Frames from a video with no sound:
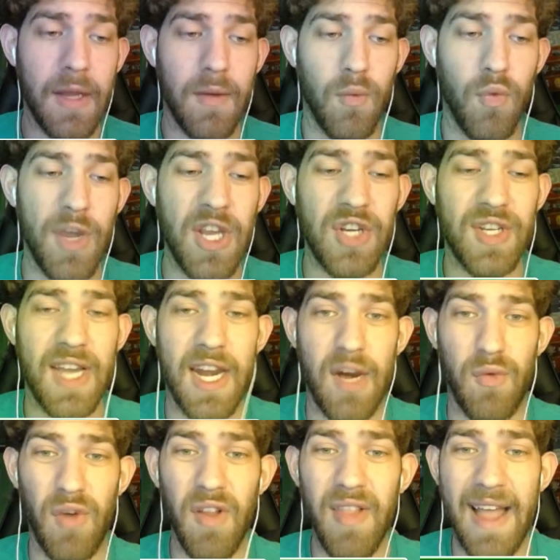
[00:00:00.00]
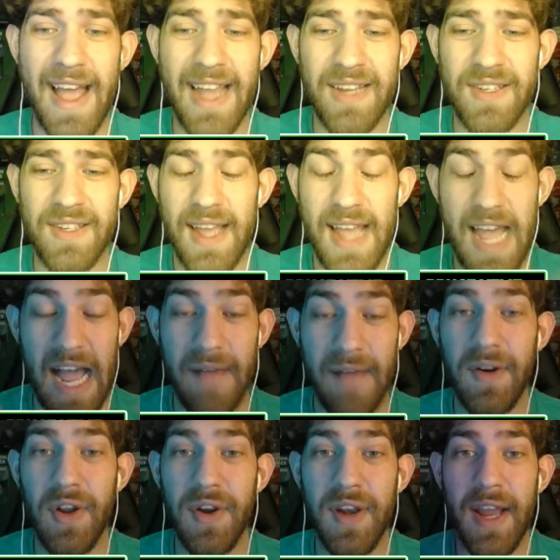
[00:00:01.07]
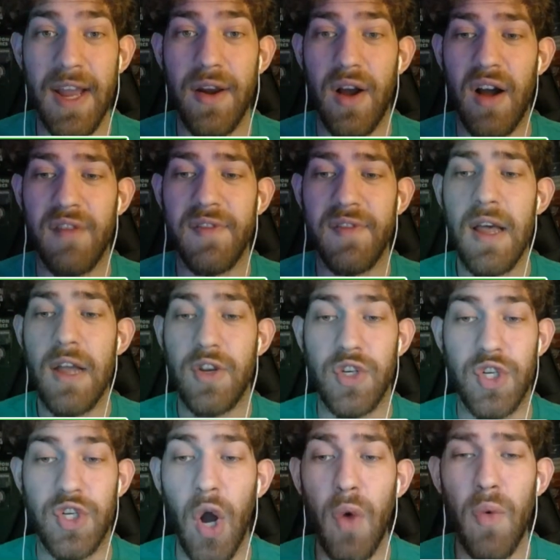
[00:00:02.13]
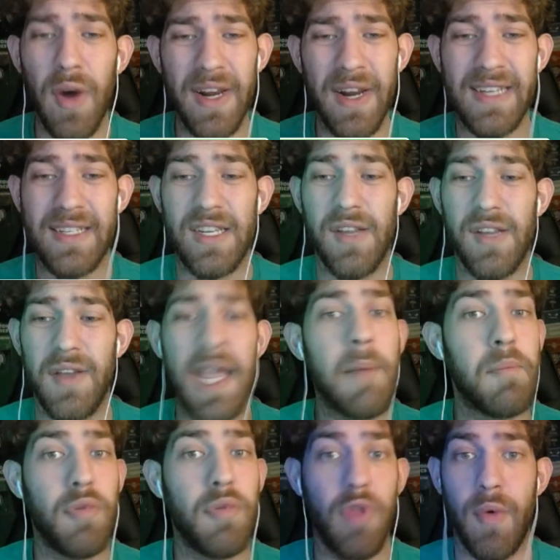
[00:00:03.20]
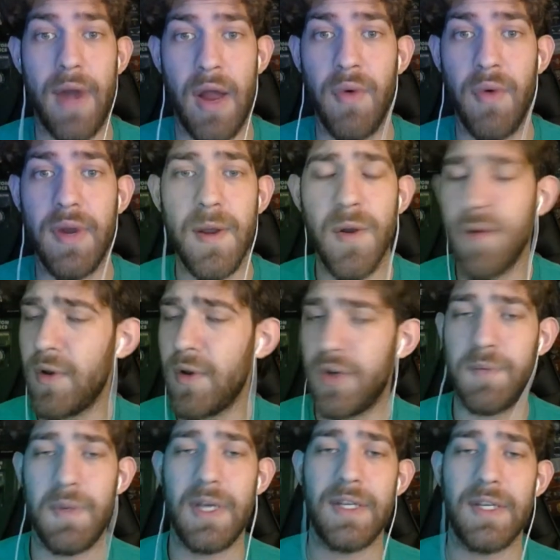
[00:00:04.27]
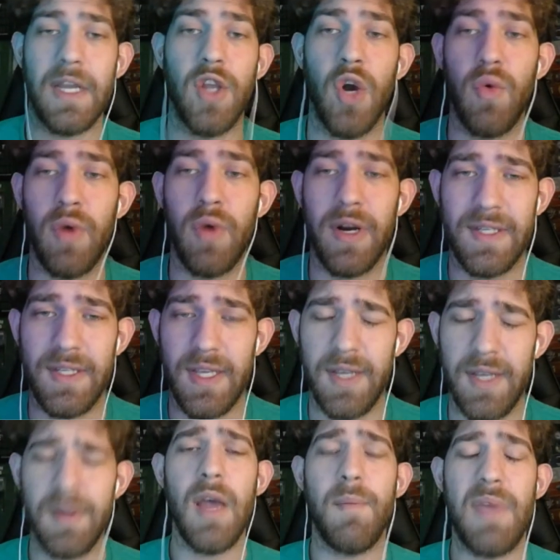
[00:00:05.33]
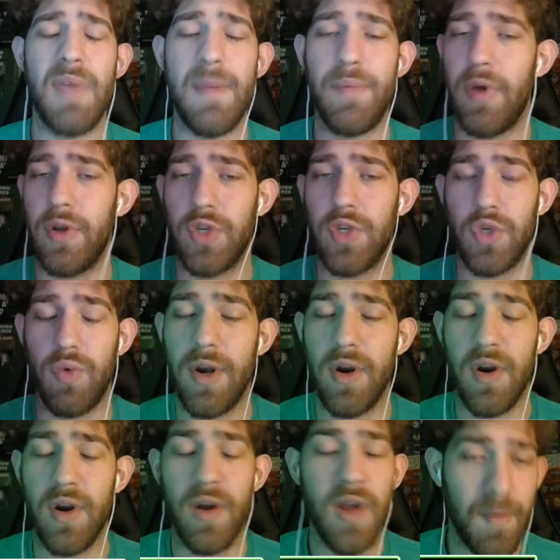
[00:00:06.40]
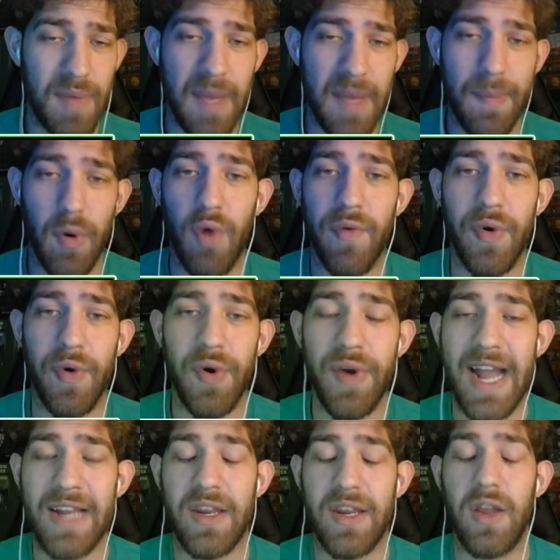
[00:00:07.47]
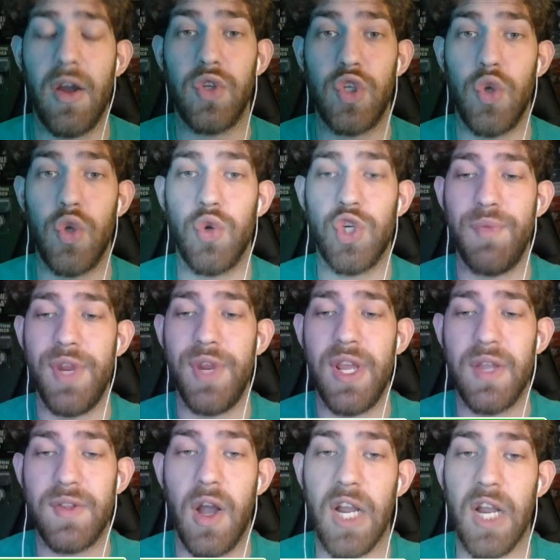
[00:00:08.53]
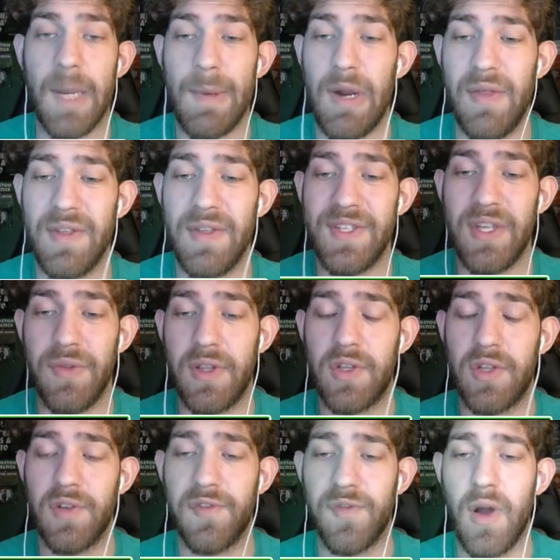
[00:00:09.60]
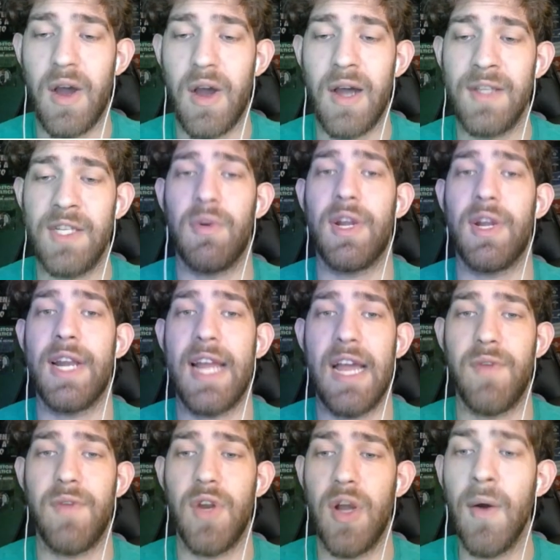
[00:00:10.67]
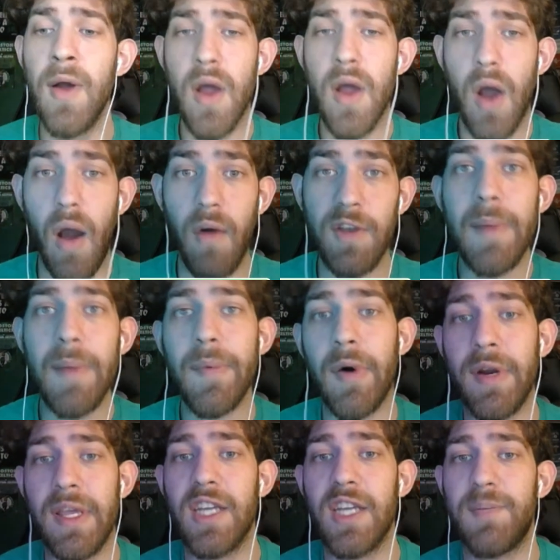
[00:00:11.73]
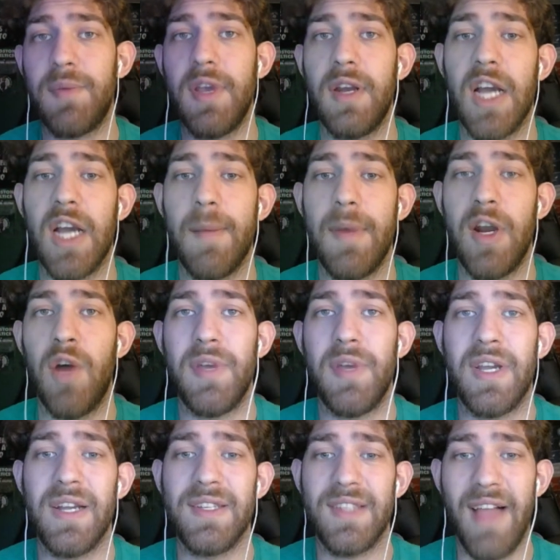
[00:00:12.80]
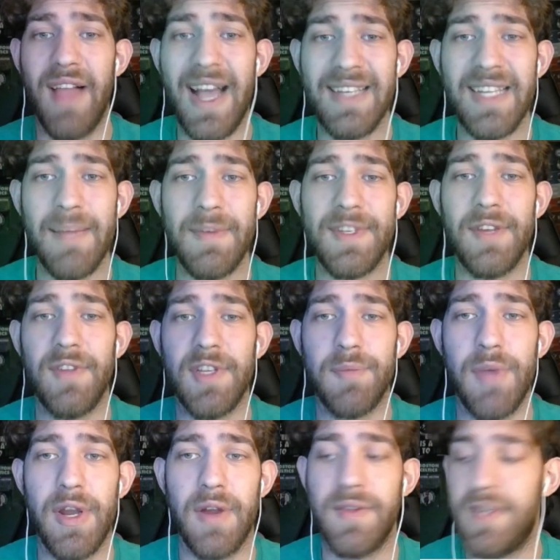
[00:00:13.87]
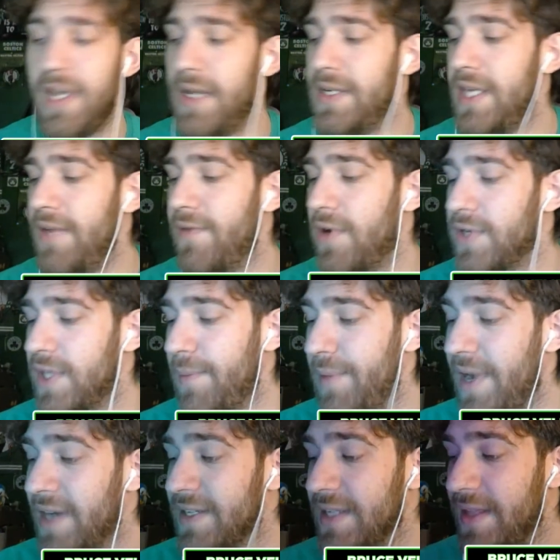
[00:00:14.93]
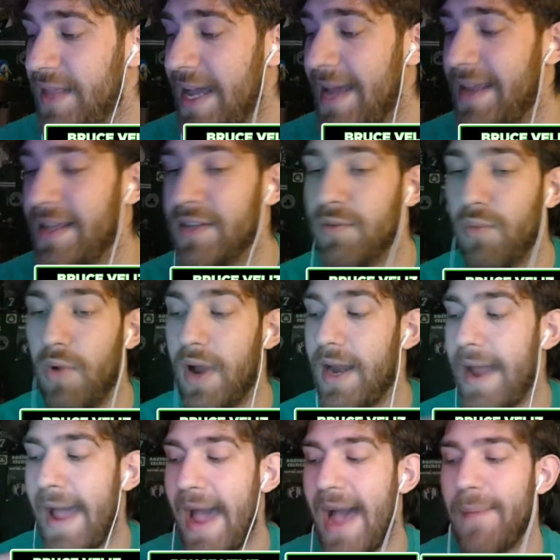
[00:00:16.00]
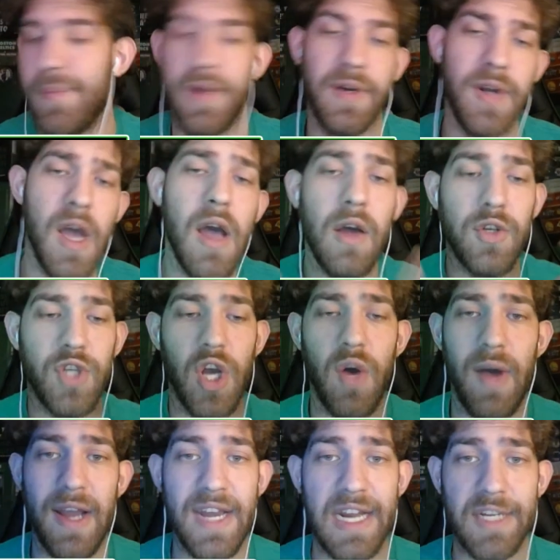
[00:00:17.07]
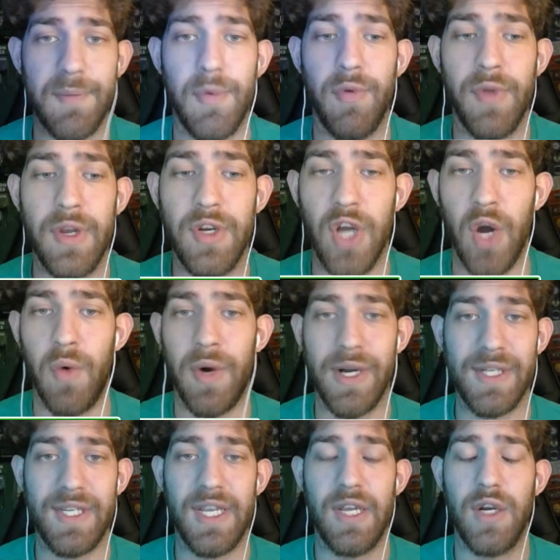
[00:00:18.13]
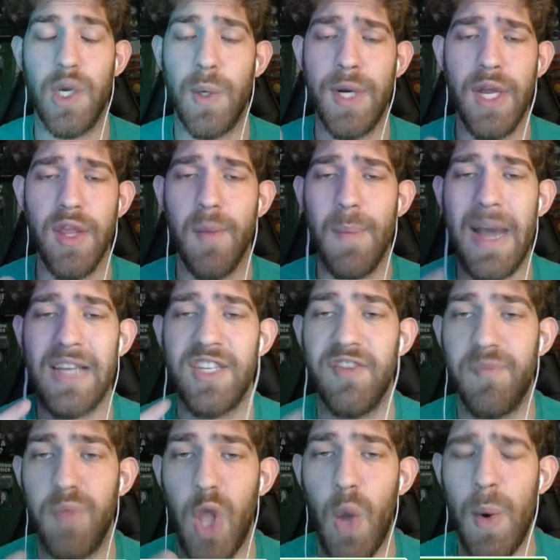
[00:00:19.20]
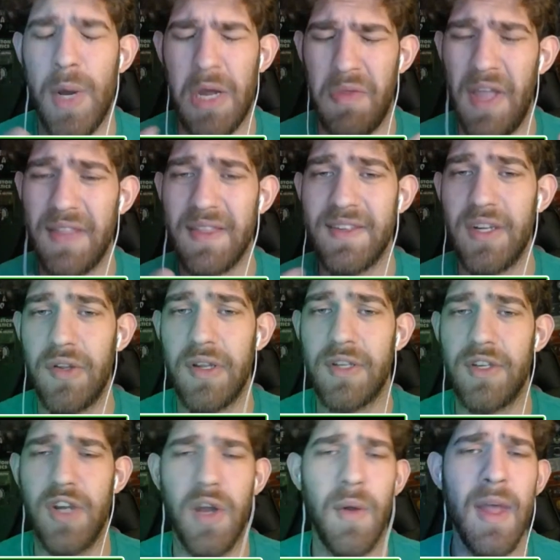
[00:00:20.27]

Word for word: We just gotta relax, have a good night off, just don't want to necessarily get blown out here just because I don't want to see people on Twitter, people overreacting on social media talking about how the Celtics are frauds and we're going to have, you know, all these people on ESPN coming out because the last time the Celtics played on TNT versus the Bucks, that is what happened. So I desperately don't want to see, you know, another massive blow. I'd like the Celtics, you know,